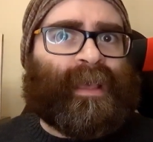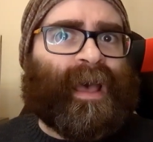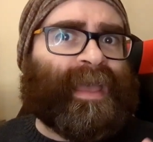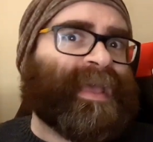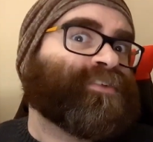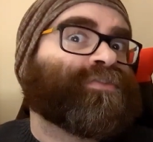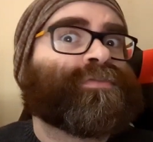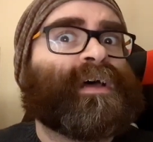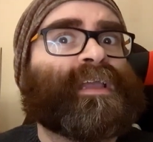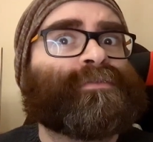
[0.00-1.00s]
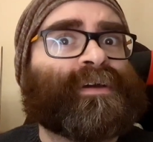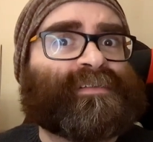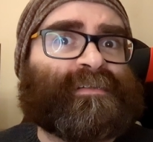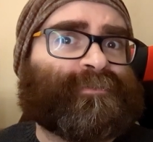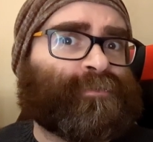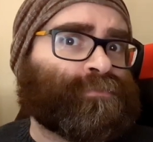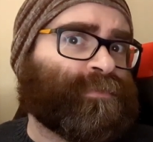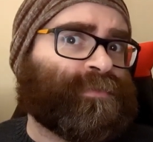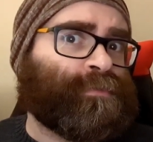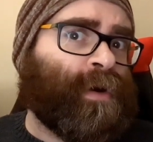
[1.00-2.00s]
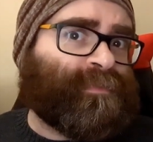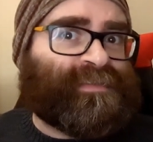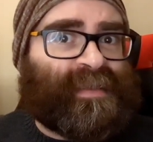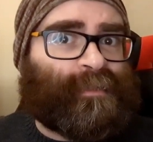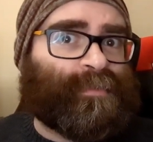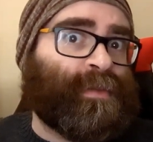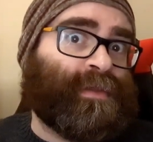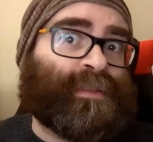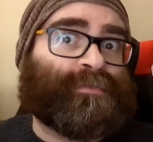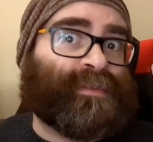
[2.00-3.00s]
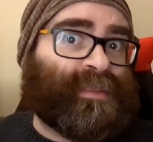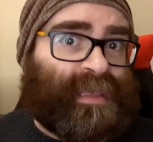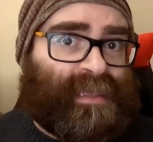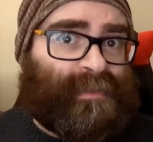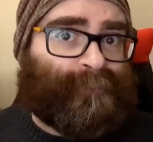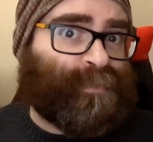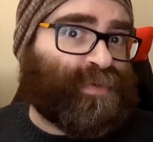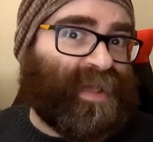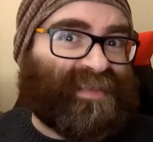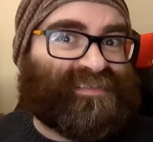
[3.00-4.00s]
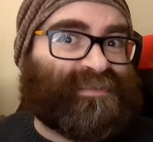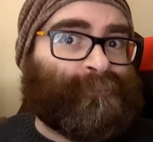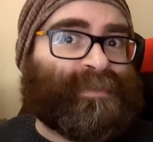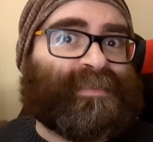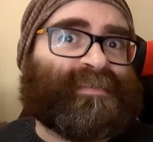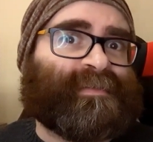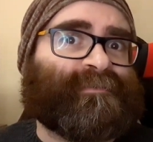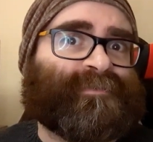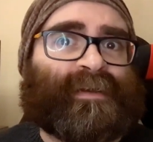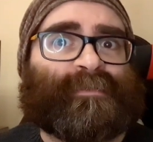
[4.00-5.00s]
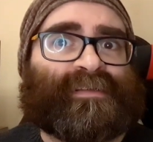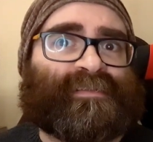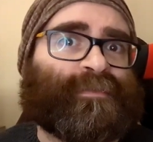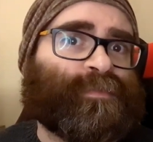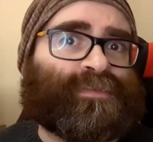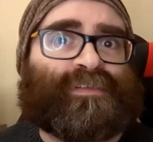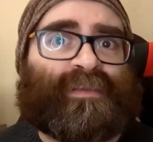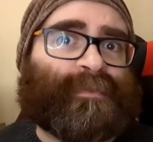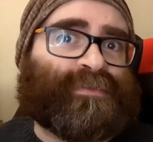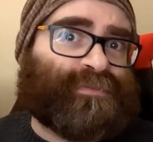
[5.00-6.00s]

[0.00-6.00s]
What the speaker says: I had tried writing a full review of this album earlier in the year, but I simply didn't find myself with the time to